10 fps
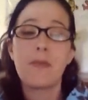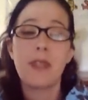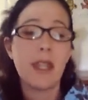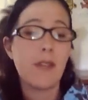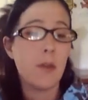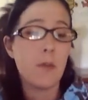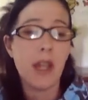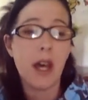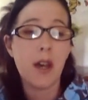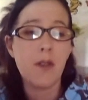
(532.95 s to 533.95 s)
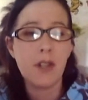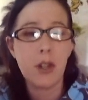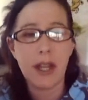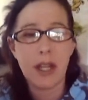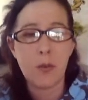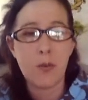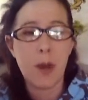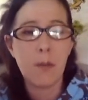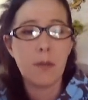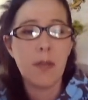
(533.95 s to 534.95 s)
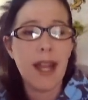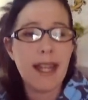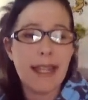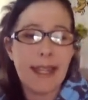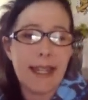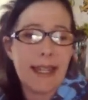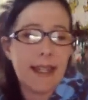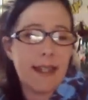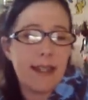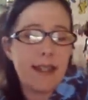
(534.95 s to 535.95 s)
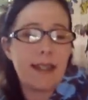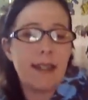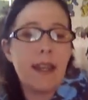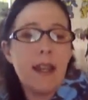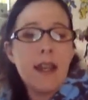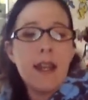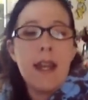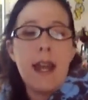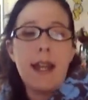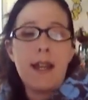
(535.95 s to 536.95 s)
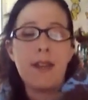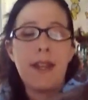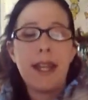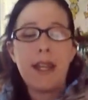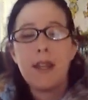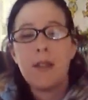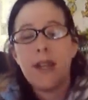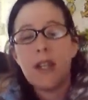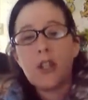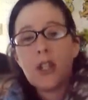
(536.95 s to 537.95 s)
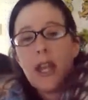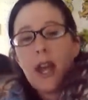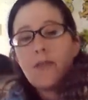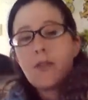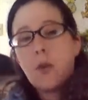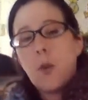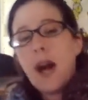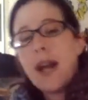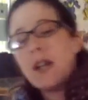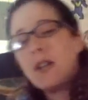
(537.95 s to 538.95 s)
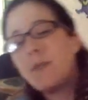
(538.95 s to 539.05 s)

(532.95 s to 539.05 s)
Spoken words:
give him loves. You know, I could rub him like this and everything. And then eventually, after a while,